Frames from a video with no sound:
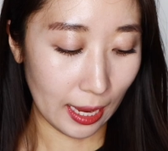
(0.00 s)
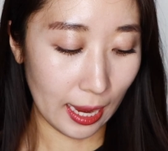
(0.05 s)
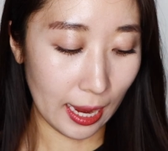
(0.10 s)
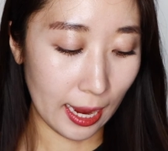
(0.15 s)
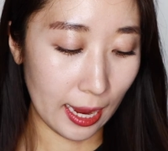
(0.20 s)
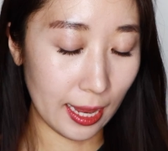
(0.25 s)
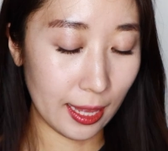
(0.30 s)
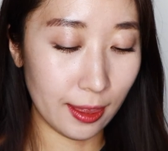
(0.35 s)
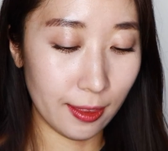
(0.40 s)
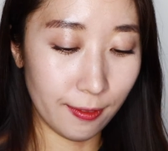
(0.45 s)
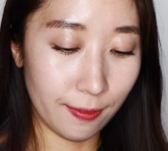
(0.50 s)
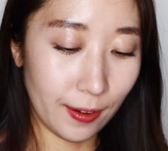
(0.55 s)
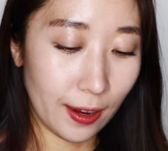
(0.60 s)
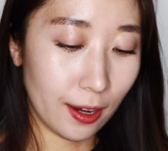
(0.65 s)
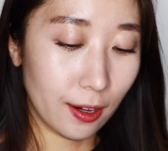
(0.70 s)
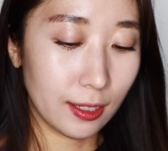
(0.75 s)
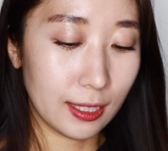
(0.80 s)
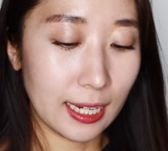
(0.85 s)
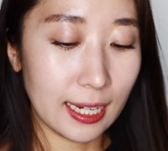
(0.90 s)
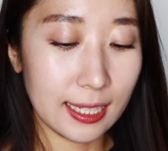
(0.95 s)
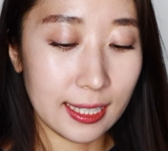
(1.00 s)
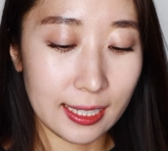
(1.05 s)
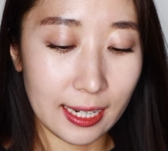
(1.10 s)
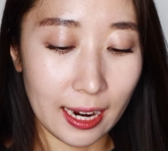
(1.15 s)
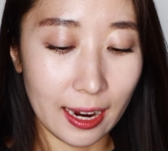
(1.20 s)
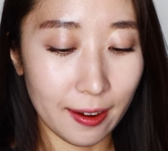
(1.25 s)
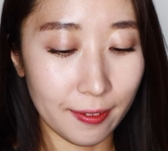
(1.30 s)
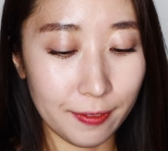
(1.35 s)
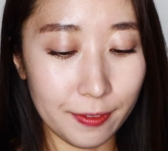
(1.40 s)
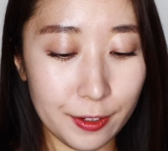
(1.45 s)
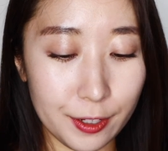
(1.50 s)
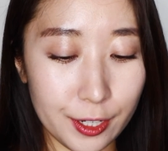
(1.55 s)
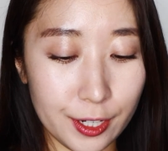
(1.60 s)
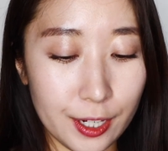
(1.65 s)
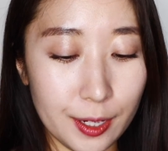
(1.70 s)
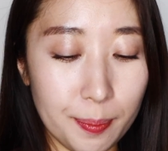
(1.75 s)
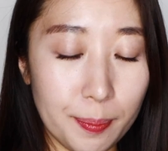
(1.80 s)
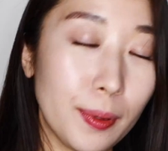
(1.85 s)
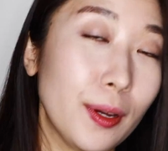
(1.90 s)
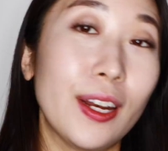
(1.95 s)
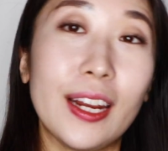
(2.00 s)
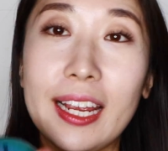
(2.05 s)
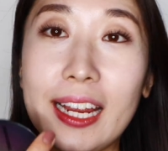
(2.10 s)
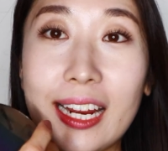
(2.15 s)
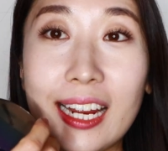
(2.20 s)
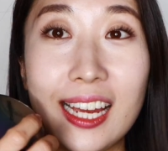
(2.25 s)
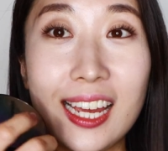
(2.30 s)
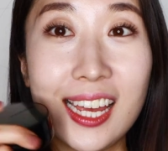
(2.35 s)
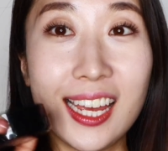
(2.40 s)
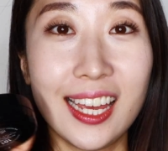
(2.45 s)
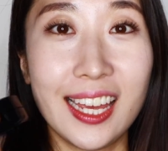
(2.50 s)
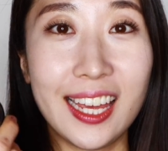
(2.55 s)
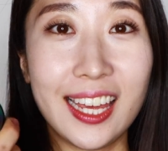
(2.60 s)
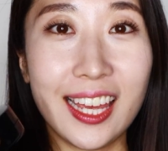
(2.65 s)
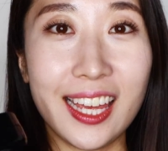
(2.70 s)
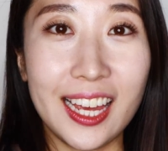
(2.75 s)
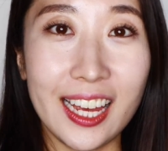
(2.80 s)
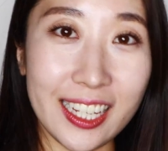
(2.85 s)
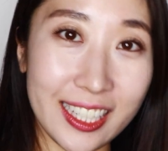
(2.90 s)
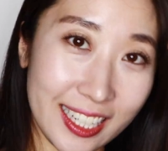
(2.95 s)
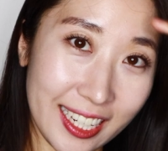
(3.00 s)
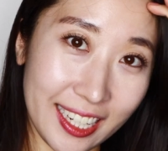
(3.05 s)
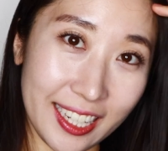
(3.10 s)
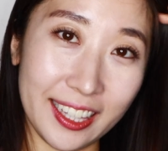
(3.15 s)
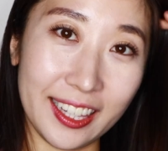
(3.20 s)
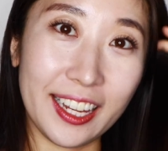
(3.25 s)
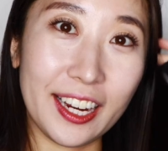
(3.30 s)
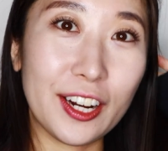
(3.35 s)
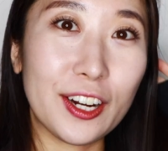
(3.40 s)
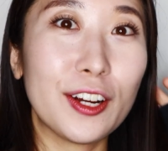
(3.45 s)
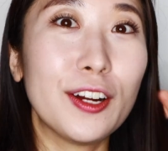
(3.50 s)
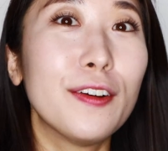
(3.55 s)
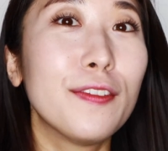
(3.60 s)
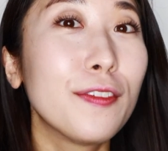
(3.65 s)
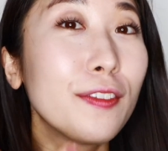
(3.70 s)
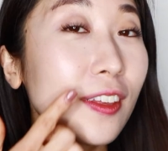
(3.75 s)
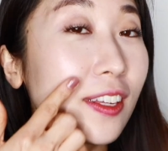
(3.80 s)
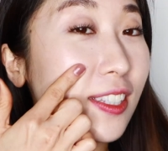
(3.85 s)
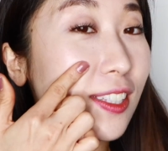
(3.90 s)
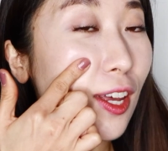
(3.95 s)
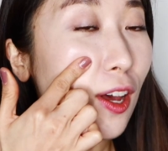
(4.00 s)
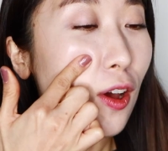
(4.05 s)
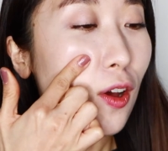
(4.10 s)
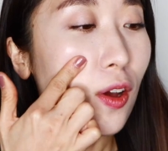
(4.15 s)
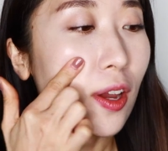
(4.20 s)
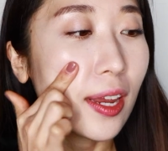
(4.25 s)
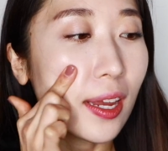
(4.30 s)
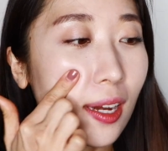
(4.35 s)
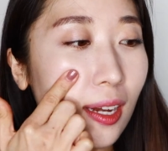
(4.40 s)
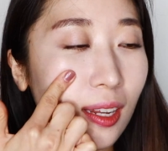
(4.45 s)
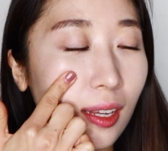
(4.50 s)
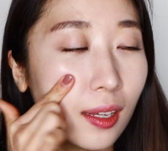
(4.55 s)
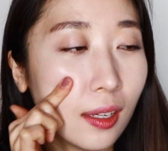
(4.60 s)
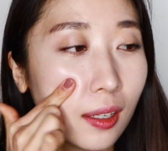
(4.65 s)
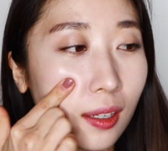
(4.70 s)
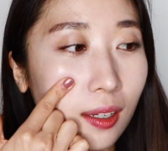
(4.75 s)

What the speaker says: And the final test after putting a second layer of this on.